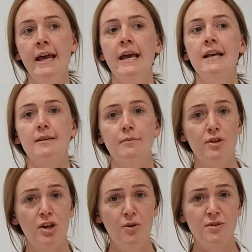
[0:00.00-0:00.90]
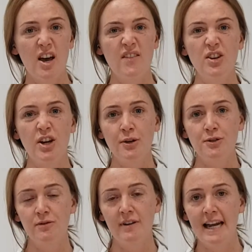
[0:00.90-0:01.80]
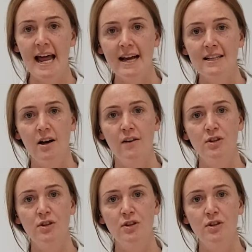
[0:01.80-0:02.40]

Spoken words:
Some cues, like if you go to relax after